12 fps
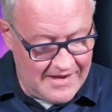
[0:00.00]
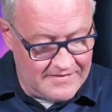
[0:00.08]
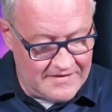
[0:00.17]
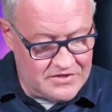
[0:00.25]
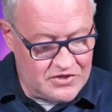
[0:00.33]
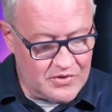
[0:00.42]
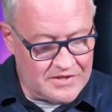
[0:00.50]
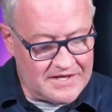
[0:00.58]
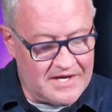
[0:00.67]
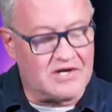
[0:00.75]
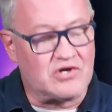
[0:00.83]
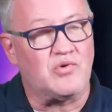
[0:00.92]
They do it to
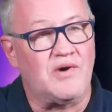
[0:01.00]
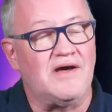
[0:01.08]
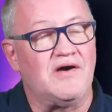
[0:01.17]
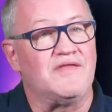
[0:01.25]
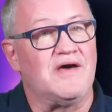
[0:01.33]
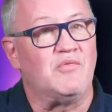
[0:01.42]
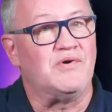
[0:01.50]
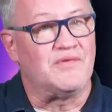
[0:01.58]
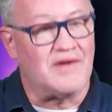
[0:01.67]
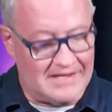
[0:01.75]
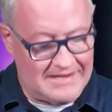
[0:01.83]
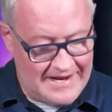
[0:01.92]
get a crown that will
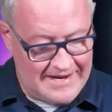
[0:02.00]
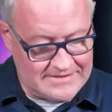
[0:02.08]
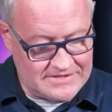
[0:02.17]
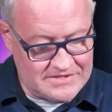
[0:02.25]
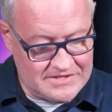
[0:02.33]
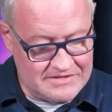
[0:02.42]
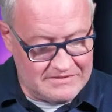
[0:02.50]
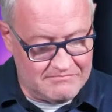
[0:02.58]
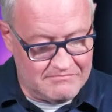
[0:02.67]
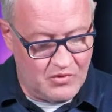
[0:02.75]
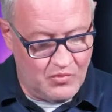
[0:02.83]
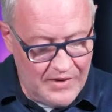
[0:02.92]
not last,
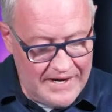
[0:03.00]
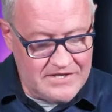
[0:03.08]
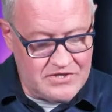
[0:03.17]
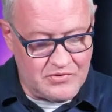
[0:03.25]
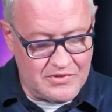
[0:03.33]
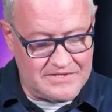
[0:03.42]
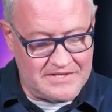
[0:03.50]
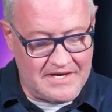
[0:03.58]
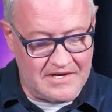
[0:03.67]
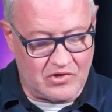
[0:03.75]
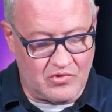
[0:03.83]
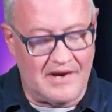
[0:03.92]
but we do it to
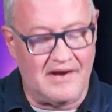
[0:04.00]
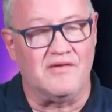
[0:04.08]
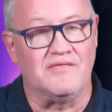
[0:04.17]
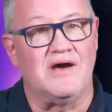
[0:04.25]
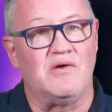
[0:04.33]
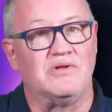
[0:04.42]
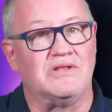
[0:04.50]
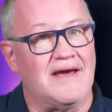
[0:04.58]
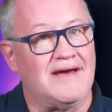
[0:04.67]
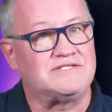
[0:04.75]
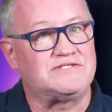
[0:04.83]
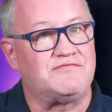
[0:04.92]
get a crown that will
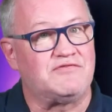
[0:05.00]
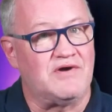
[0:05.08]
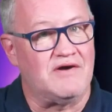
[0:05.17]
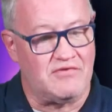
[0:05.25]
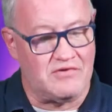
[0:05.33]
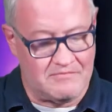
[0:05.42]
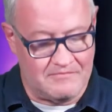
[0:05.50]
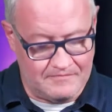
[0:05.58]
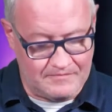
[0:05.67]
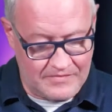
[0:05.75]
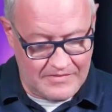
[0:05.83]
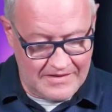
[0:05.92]
last forever.
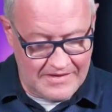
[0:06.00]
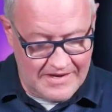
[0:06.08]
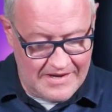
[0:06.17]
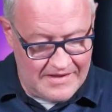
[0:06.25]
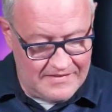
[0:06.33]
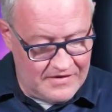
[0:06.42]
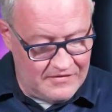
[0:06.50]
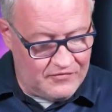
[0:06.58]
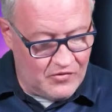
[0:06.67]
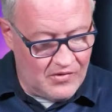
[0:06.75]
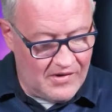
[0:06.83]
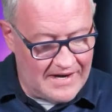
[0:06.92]

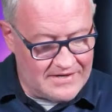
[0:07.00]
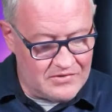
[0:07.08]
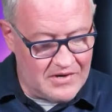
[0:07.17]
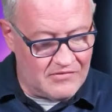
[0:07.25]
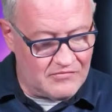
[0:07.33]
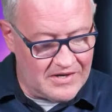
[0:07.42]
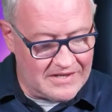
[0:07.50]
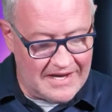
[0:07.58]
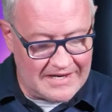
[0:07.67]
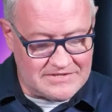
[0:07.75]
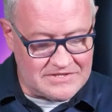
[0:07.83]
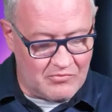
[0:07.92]
Therefore, I do not run
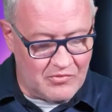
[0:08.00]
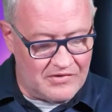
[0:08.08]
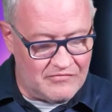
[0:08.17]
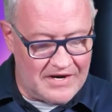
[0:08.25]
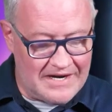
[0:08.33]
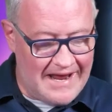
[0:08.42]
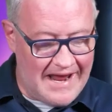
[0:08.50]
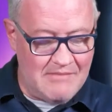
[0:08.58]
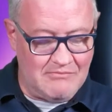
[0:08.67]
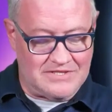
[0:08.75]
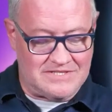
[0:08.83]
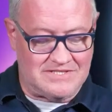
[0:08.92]
like someone running
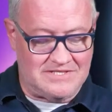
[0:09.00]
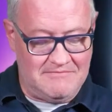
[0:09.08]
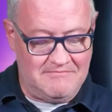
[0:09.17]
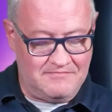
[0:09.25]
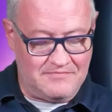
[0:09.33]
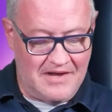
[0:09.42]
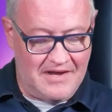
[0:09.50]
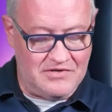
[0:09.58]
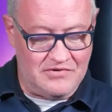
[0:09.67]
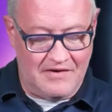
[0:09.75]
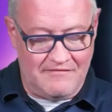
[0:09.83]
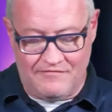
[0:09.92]
aimlessly. I do
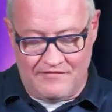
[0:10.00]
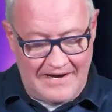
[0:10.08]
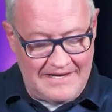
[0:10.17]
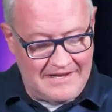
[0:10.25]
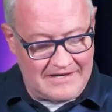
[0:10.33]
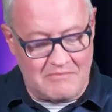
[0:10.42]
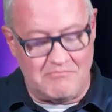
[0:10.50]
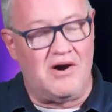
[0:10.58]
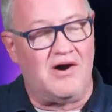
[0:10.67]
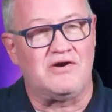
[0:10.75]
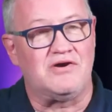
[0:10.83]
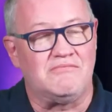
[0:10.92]
not fight like a
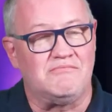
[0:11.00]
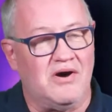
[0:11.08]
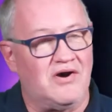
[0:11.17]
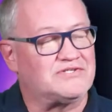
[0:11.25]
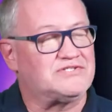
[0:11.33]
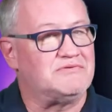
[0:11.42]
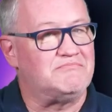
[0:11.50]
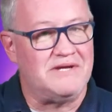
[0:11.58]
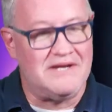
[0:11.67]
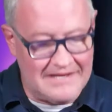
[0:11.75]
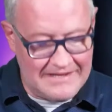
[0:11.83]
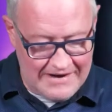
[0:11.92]
boxer
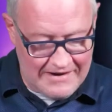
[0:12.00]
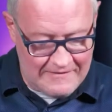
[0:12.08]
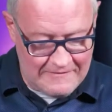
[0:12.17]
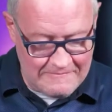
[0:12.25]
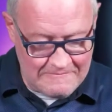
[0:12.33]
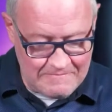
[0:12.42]
beating the air.